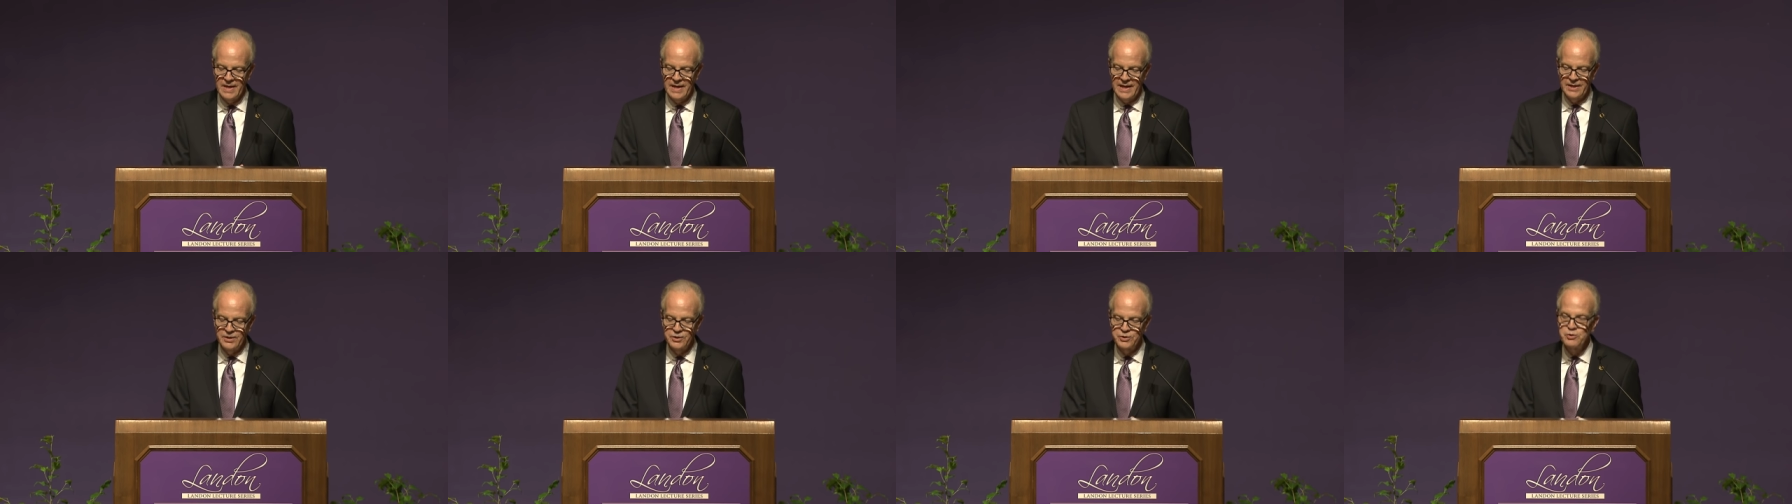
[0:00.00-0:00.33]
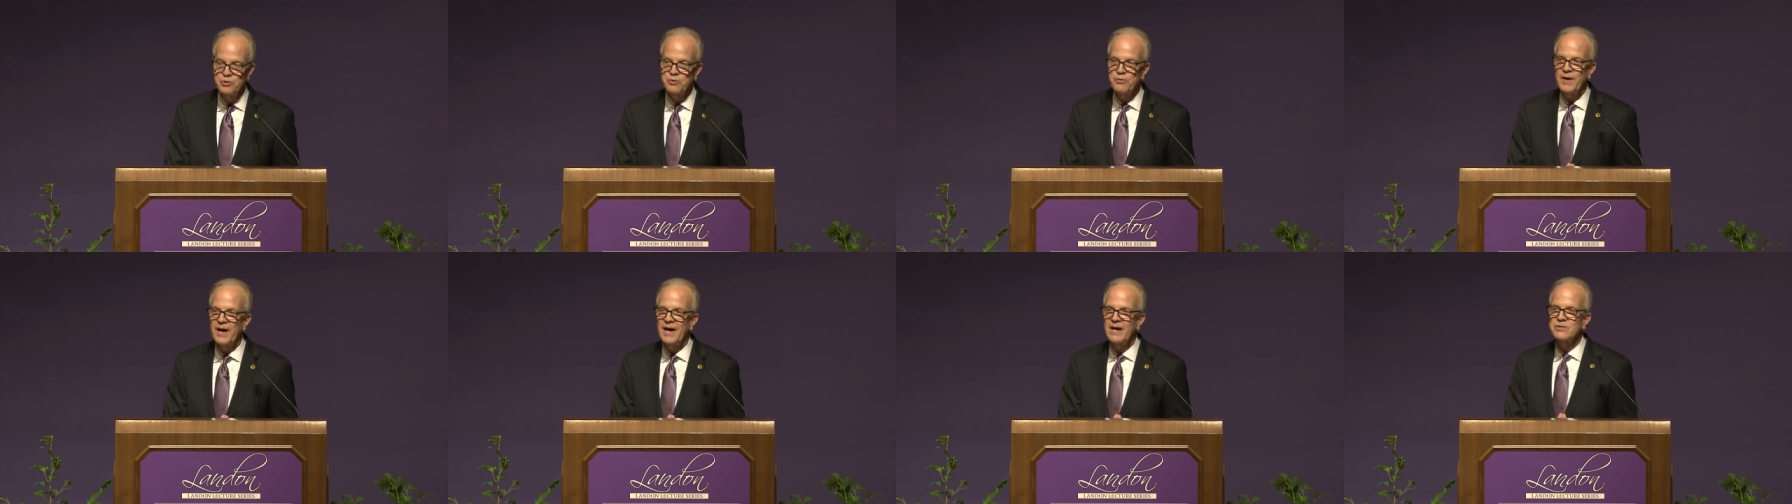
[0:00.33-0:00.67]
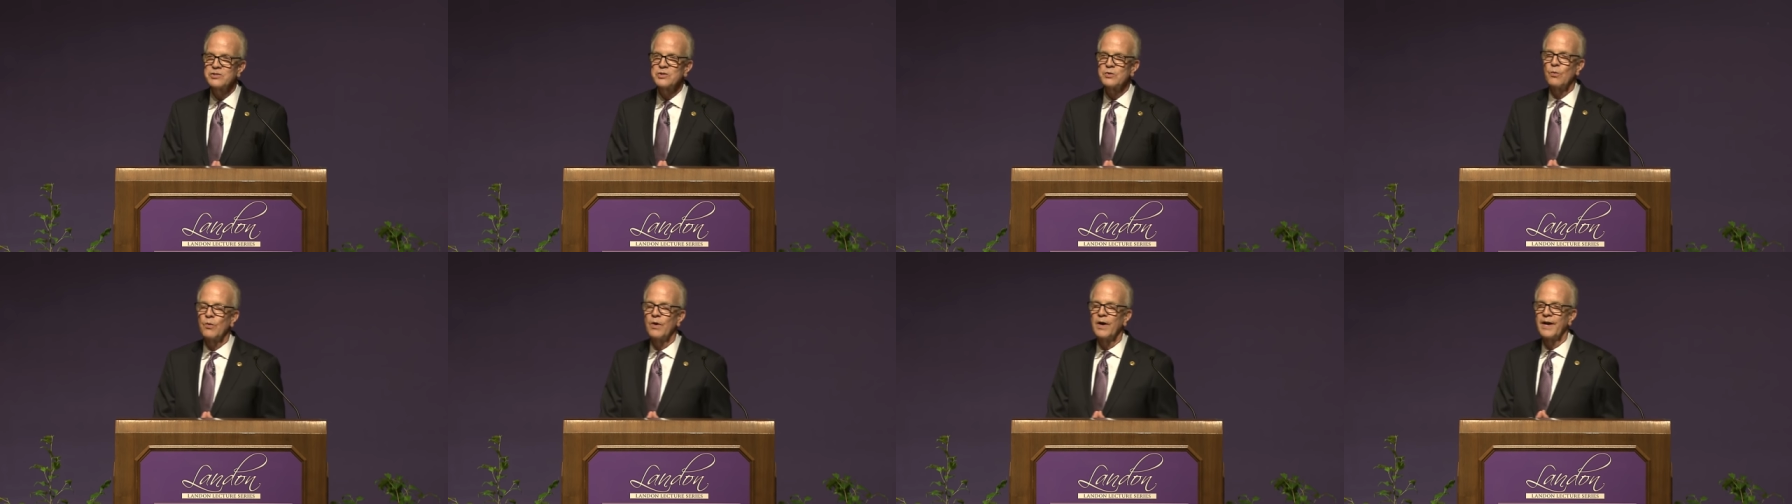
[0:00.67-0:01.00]
In
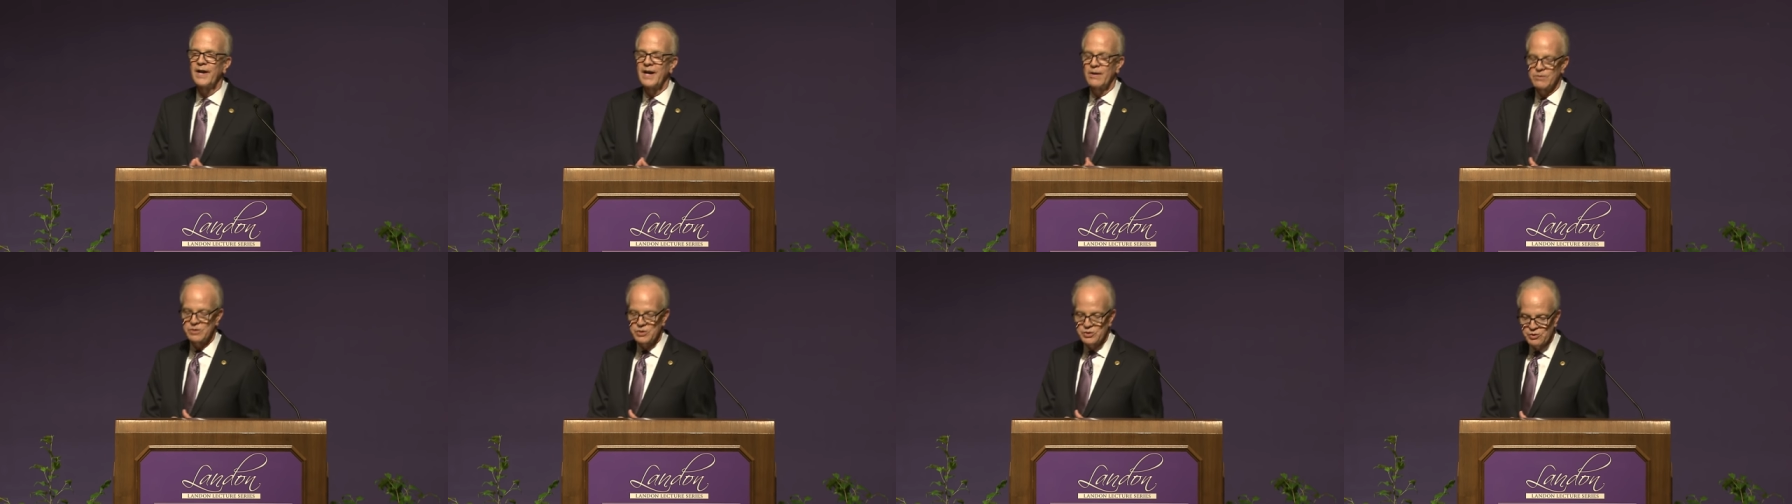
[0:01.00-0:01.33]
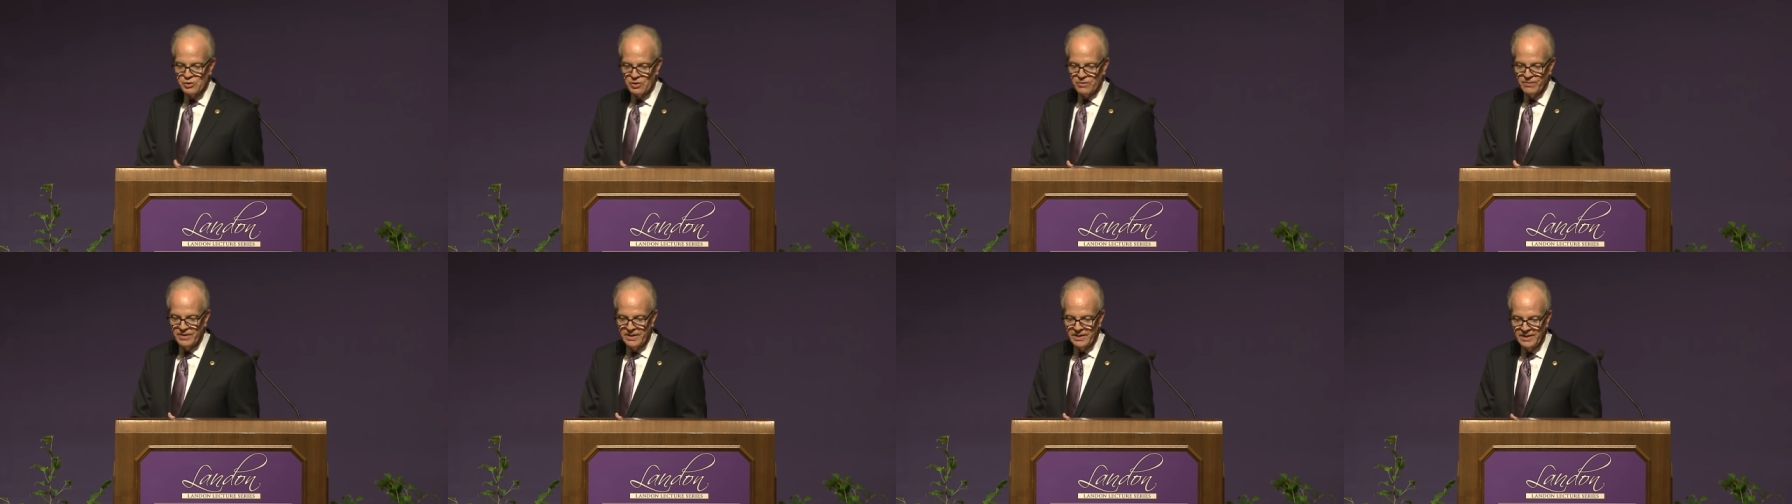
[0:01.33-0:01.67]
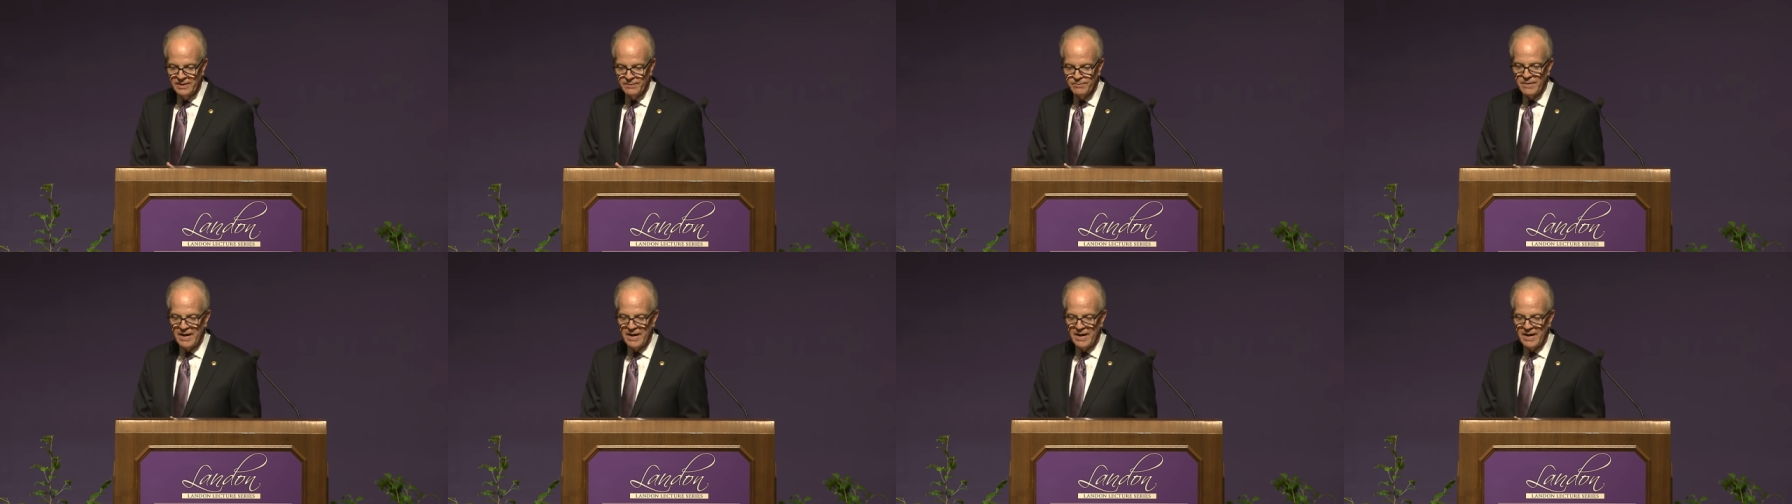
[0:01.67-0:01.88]
2001, I was serving